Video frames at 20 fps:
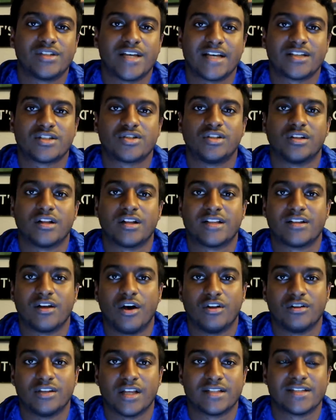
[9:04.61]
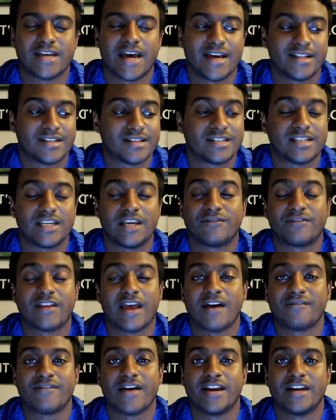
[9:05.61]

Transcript: tests on the day to see if they have